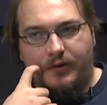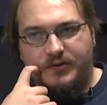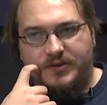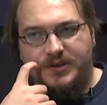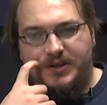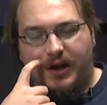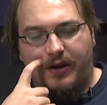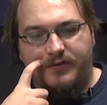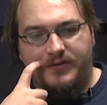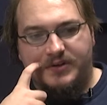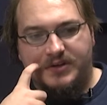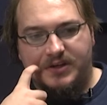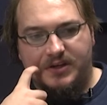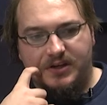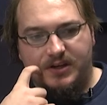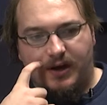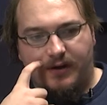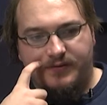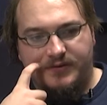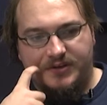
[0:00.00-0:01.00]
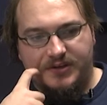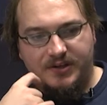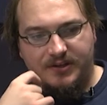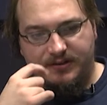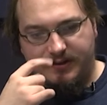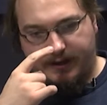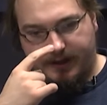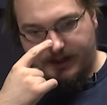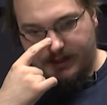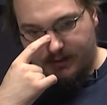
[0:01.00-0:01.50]
I've seen
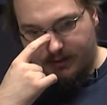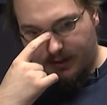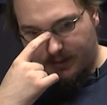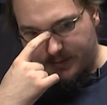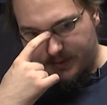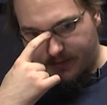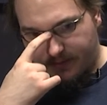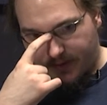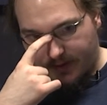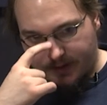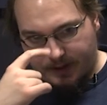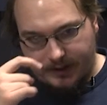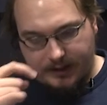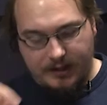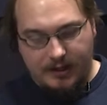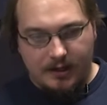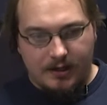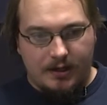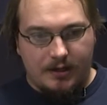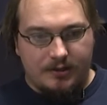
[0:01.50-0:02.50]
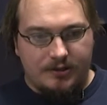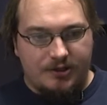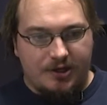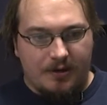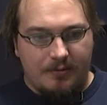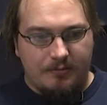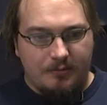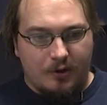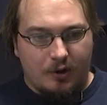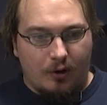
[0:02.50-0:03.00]
like clips of it. Like
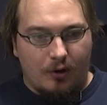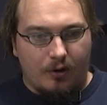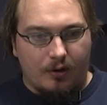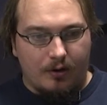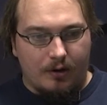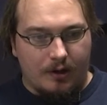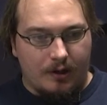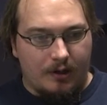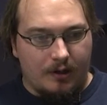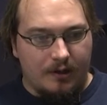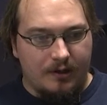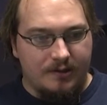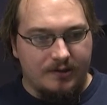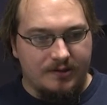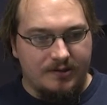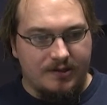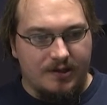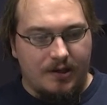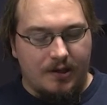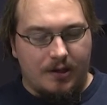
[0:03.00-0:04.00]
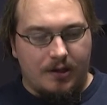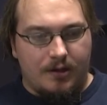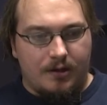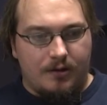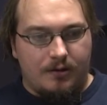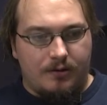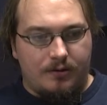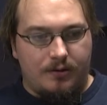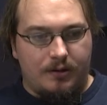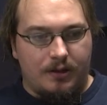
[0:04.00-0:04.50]
Tim Curry is
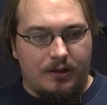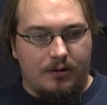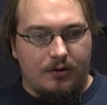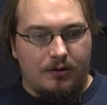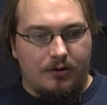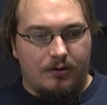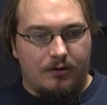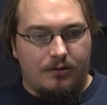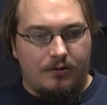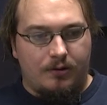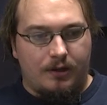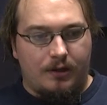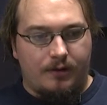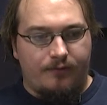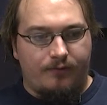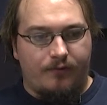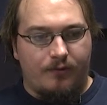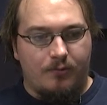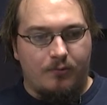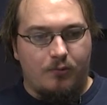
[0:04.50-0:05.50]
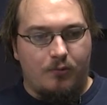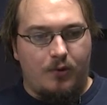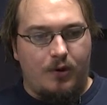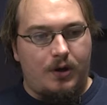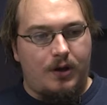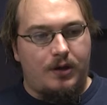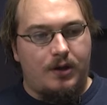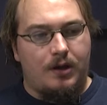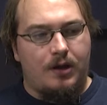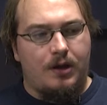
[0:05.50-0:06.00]
from
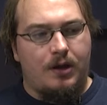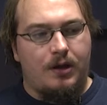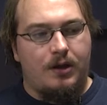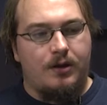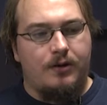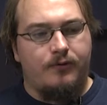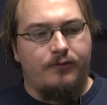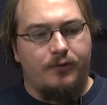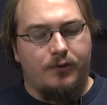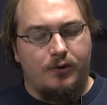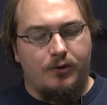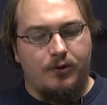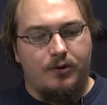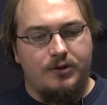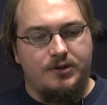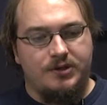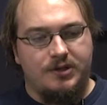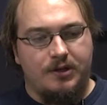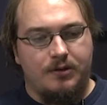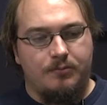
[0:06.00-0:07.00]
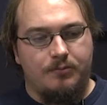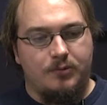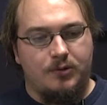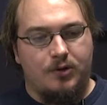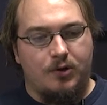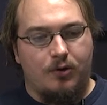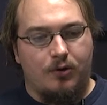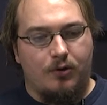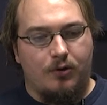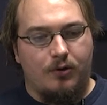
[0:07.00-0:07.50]
what I have heard, Tim
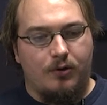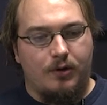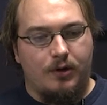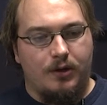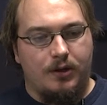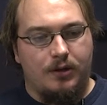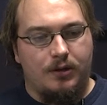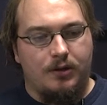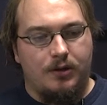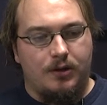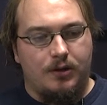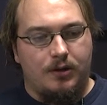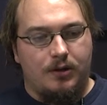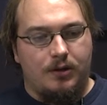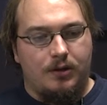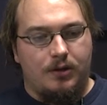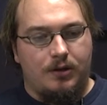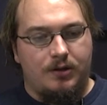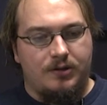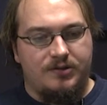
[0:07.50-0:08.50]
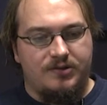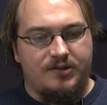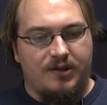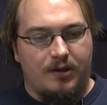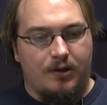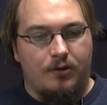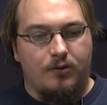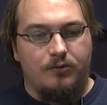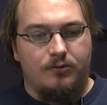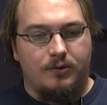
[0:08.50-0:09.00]
Curry is
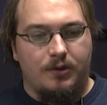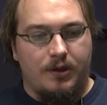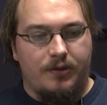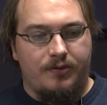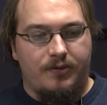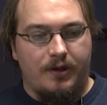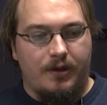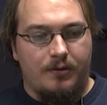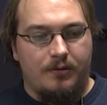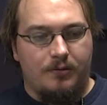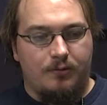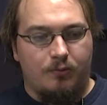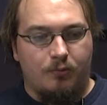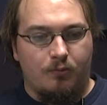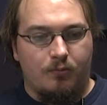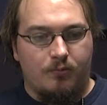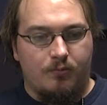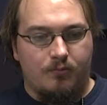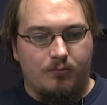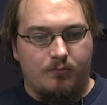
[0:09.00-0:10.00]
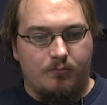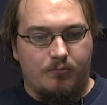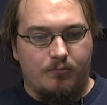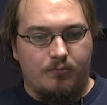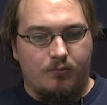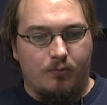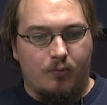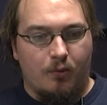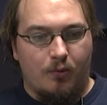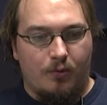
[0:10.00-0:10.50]
the only thing
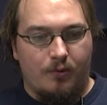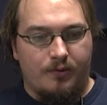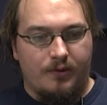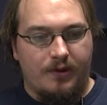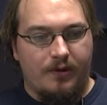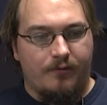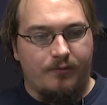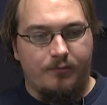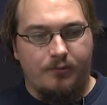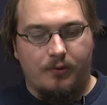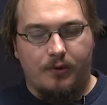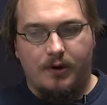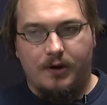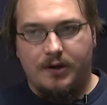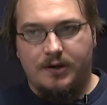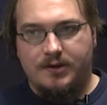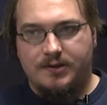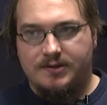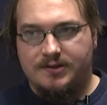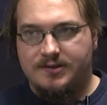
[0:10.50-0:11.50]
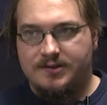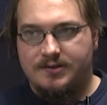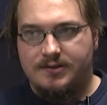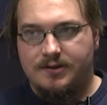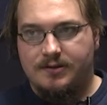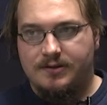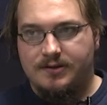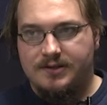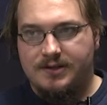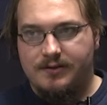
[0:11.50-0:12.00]
worthy of praise
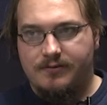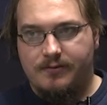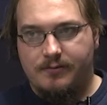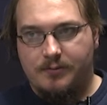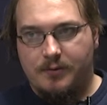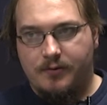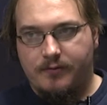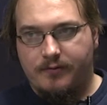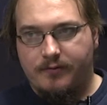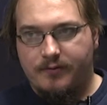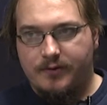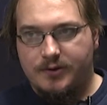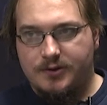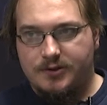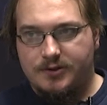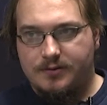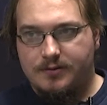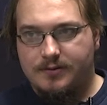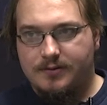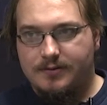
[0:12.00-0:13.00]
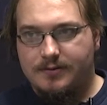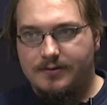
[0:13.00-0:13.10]
in the TV movie version.